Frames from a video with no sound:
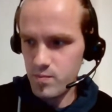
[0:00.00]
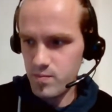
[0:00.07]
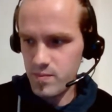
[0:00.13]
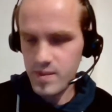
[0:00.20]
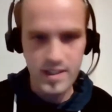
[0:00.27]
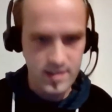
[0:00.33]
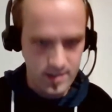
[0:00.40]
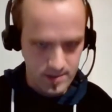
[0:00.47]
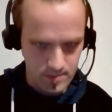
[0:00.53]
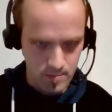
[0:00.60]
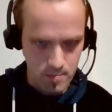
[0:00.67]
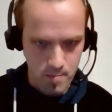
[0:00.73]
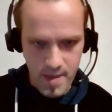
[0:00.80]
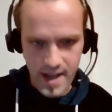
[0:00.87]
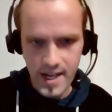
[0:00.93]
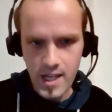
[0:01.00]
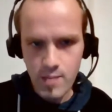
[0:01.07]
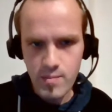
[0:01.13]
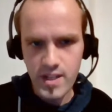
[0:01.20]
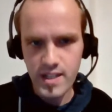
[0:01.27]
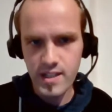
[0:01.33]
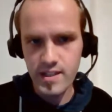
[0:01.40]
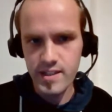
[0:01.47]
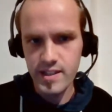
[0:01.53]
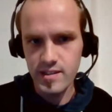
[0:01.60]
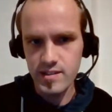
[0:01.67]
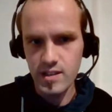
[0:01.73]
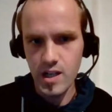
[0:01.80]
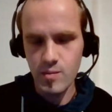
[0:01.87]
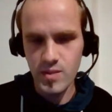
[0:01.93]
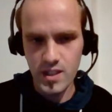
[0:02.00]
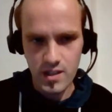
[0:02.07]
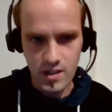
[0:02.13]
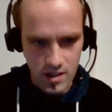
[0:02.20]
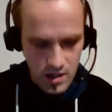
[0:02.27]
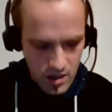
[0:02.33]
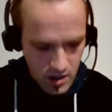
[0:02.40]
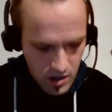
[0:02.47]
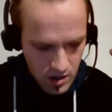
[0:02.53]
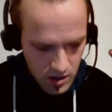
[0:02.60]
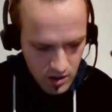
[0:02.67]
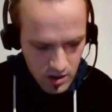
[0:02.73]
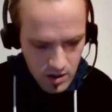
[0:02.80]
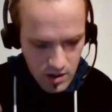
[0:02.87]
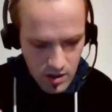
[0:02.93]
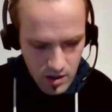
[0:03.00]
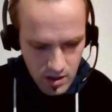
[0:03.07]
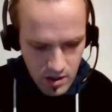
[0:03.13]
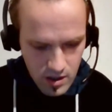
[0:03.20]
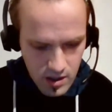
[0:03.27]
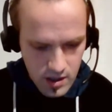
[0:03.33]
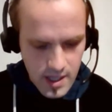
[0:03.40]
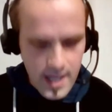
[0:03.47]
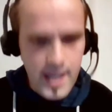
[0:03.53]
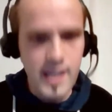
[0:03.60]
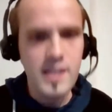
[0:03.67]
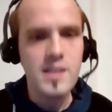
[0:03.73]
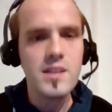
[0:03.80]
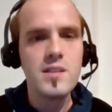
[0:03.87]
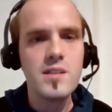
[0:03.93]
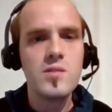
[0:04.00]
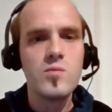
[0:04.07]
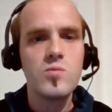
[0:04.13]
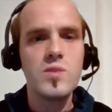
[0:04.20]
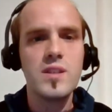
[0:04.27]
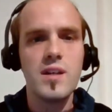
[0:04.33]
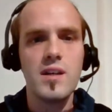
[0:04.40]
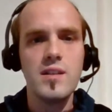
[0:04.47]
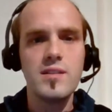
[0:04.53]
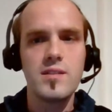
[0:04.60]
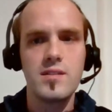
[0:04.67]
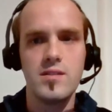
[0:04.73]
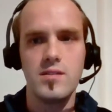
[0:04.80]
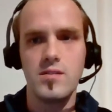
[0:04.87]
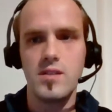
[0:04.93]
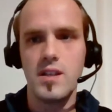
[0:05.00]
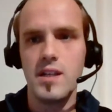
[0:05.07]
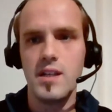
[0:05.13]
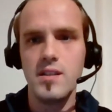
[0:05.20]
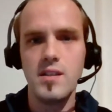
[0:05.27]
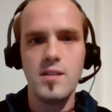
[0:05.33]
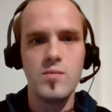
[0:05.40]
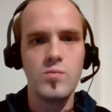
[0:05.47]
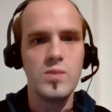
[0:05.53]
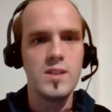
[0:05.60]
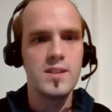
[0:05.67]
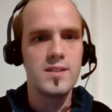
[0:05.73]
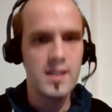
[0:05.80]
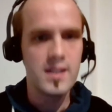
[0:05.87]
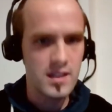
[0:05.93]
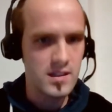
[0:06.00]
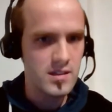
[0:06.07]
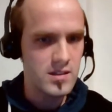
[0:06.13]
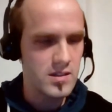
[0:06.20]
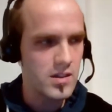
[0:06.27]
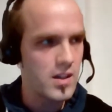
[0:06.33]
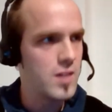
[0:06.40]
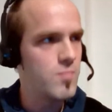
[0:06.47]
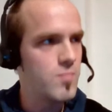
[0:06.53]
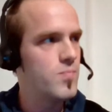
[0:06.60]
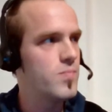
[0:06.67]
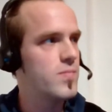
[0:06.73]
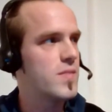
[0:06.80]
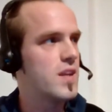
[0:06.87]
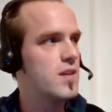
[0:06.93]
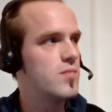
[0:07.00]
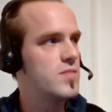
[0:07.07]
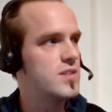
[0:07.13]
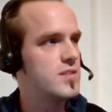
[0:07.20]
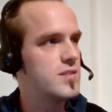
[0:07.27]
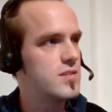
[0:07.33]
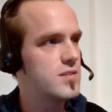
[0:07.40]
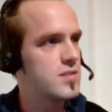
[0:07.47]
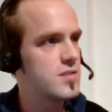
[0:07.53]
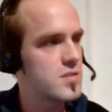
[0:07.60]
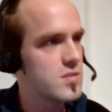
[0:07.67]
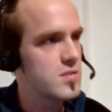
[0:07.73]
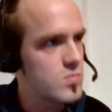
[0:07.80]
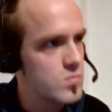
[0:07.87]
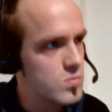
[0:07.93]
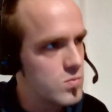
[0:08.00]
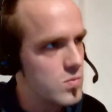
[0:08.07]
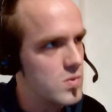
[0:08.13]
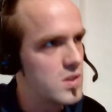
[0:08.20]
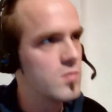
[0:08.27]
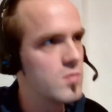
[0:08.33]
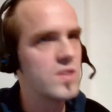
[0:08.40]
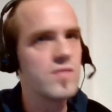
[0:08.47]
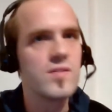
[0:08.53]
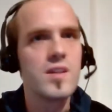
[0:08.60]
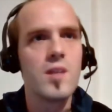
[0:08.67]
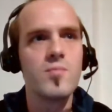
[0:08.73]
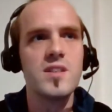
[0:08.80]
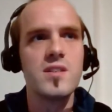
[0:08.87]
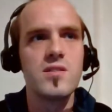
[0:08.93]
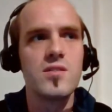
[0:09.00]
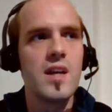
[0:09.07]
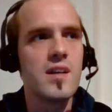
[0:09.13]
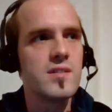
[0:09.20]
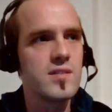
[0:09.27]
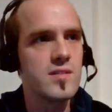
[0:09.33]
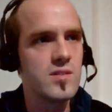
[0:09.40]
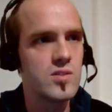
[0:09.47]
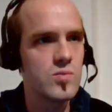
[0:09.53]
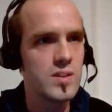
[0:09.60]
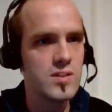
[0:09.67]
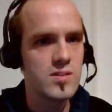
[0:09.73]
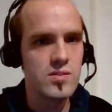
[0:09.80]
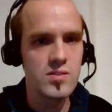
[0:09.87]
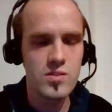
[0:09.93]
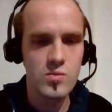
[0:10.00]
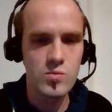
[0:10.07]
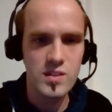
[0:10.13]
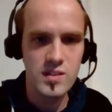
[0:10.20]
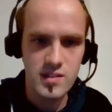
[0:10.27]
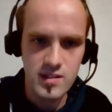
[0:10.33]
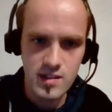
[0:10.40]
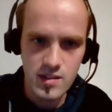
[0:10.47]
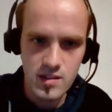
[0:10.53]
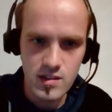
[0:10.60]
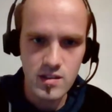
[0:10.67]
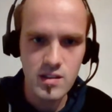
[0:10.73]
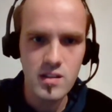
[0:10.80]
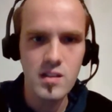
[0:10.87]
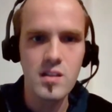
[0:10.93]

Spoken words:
there's many things coming in with us. Okay, we're taking time. This is a little bit of an update on our situation. So we're still